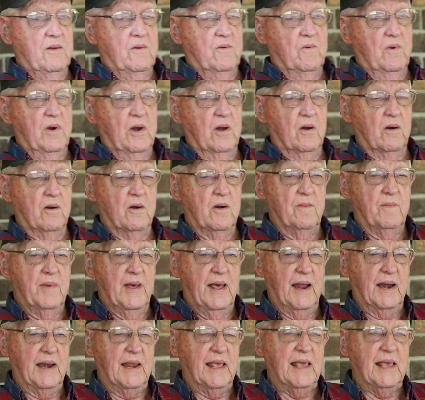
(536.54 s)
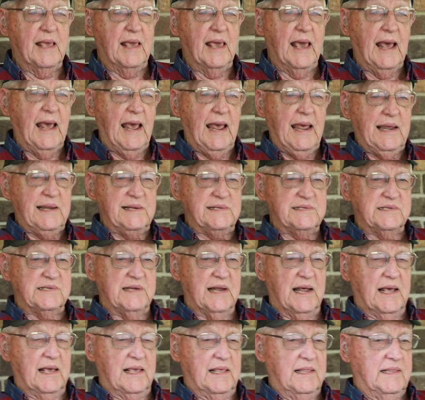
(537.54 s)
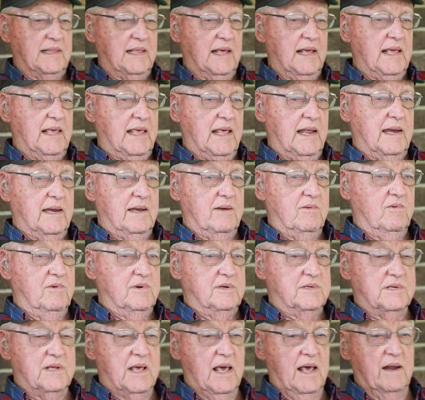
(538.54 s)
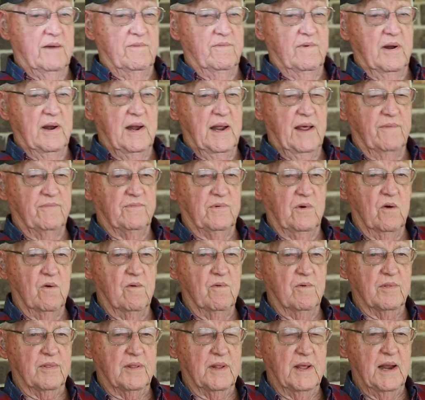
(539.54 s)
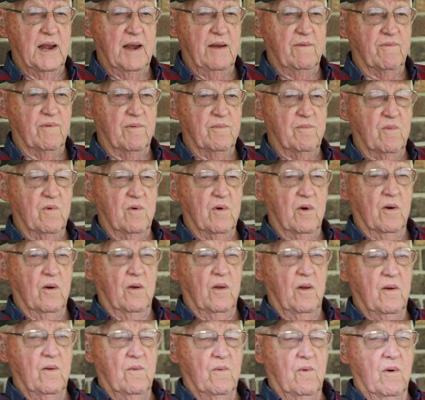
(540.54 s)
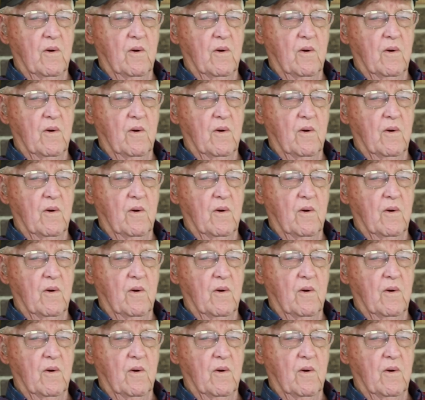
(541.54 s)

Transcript: We learned about gas. I think it was kind of a leftover thing from World